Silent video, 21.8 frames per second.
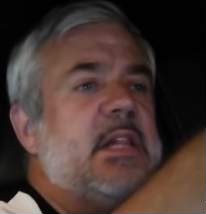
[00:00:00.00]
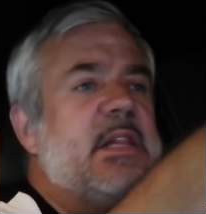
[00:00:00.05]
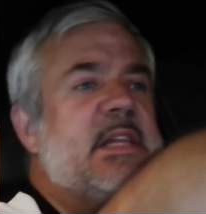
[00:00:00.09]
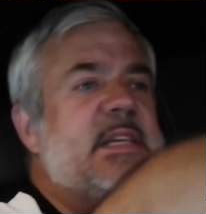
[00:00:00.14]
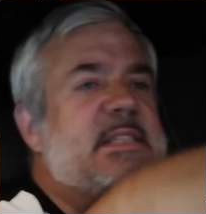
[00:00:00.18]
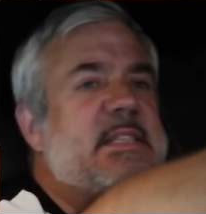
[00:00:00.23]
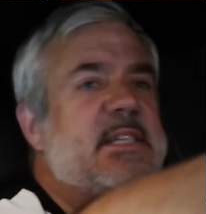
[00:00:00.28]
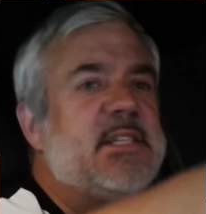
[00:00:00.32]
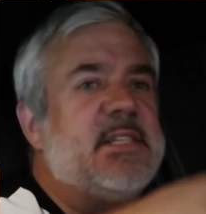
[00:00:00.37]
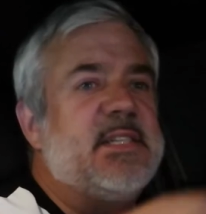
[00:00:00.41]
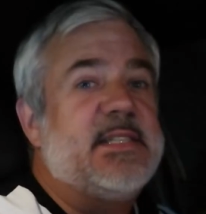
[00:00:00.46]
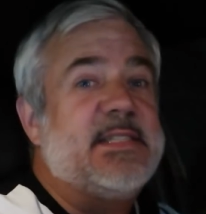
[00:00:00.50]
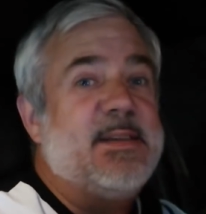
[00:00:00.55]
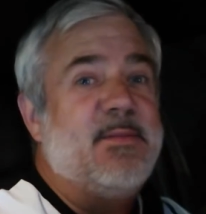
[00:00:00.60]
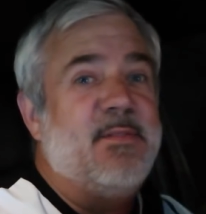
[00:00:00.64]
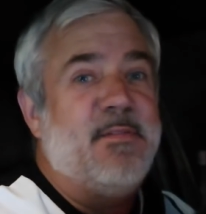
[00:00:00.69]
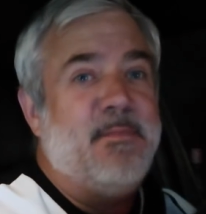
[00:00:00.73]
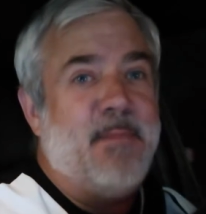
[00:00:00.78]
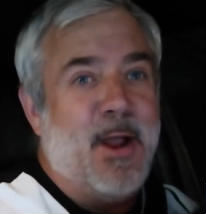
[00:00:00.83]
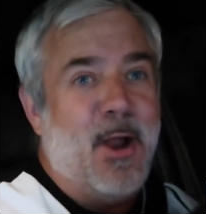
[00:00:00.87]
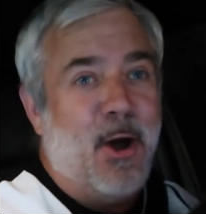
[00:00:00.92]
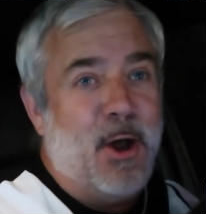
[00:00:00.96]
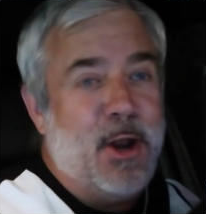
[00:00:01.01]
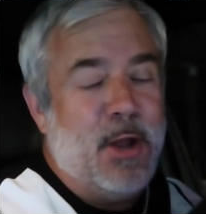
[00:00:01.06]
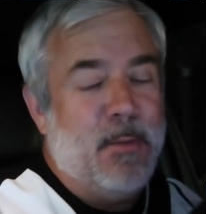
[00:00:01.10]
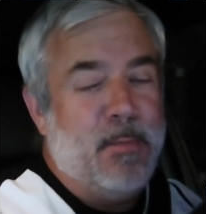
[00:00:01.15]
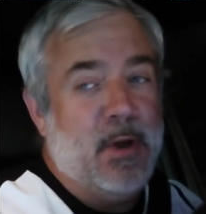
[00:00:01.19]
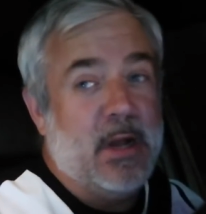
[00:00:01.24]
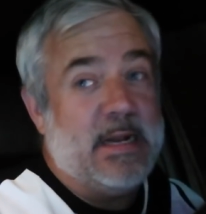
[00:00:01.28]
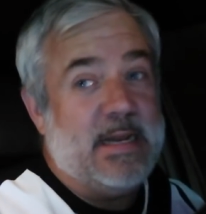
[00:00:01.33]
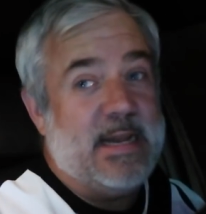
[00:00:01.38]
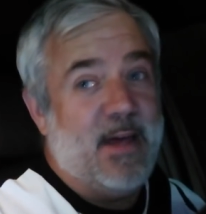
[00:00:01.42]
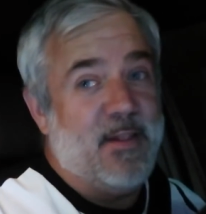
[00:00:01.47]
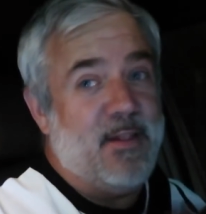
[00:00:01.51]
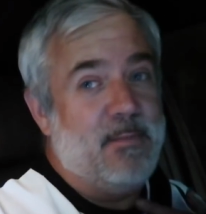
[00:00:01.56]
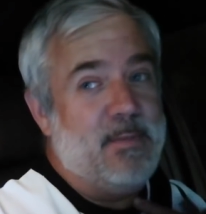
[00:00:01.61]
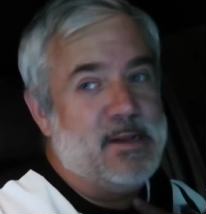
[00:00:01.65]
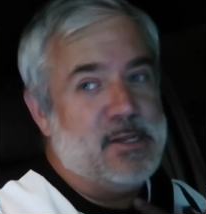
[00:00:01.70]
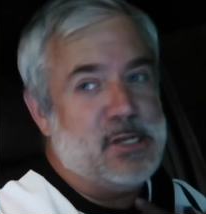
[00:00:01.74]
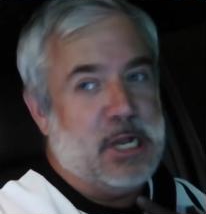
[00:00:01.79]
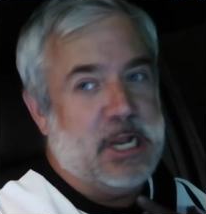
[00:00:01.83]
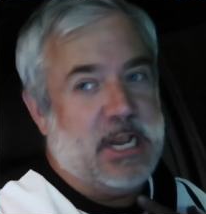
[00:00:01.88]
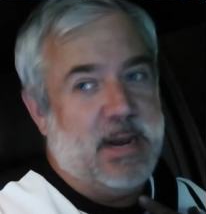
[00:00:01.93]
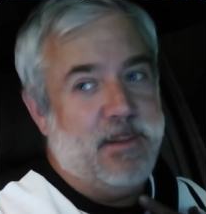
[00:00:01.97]
listen to some of my audiobook now that I've
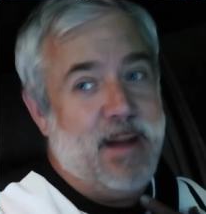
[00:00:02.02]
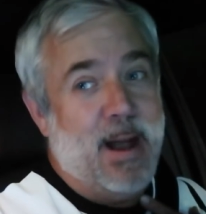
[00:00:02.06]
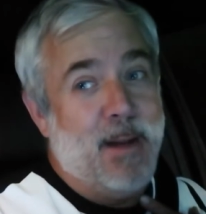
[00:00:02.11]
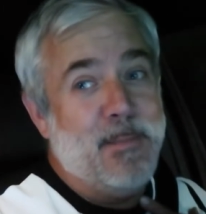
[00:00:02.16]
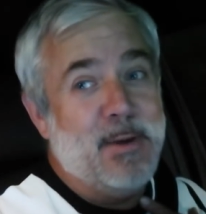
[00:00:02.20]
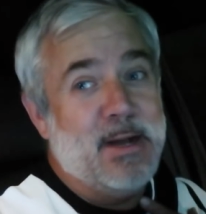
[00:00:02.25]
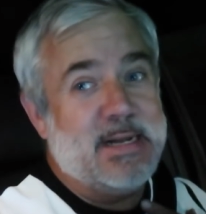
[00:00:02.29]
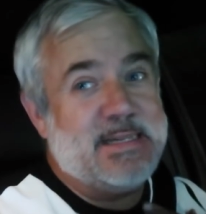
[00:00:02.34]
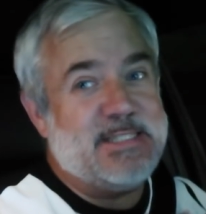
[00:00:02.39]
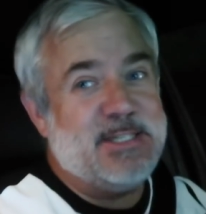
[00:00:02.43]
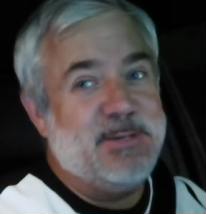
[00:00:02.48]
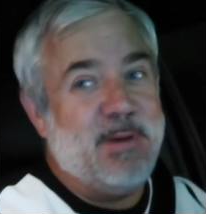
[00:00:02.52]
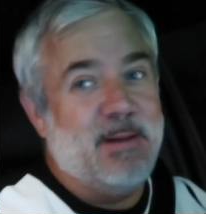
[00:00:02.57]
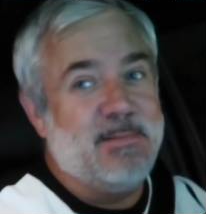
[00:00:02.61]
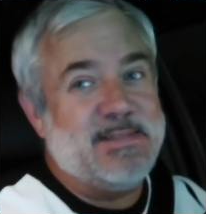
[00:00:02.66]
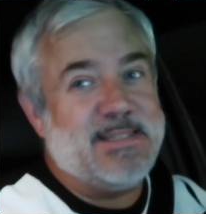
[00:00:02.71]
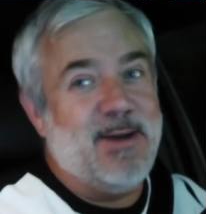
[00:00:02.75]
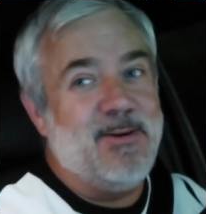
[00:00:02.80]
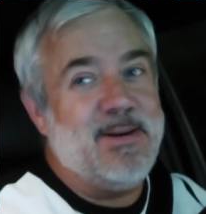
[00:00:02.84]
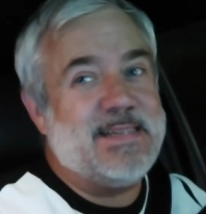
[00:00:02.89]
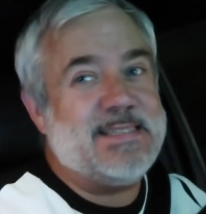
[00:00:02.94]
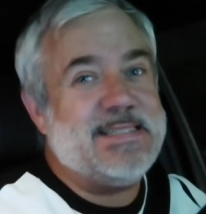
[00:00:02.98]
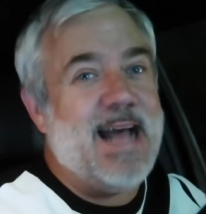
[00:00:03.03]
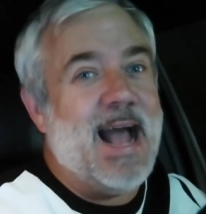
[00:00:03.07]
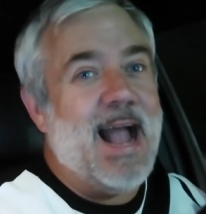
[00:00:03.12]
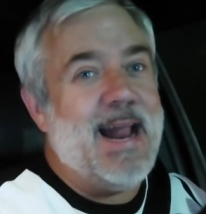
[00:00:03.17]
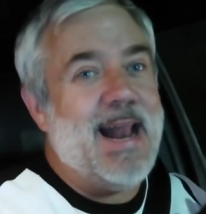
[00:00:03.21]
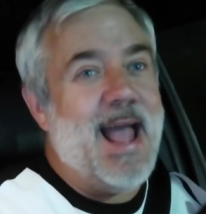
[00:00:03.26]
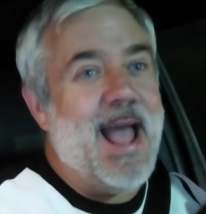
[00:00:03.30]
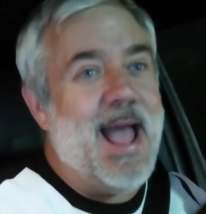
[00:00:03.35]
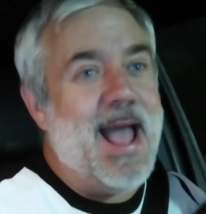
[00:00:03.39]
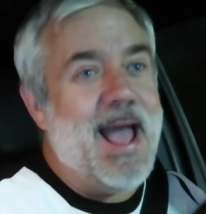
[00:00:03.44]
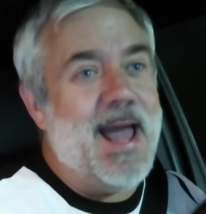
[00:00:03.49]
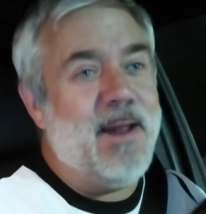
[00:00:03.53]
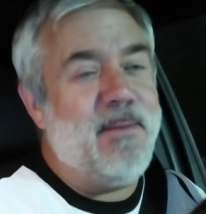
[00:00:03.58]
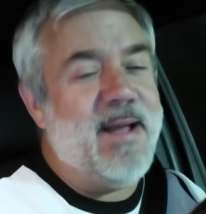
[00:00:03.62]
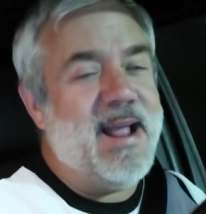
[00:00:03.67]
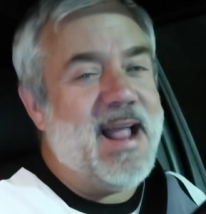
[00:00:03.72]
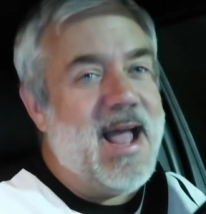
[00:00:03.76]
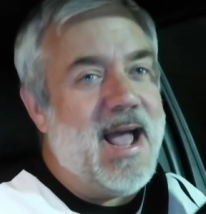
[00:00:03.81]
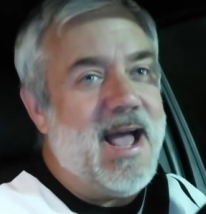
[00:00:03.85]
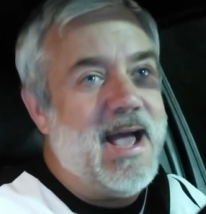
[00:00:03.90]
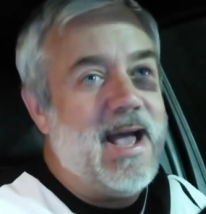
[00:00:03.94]
been talking about booktube. I'm so excited. Oh my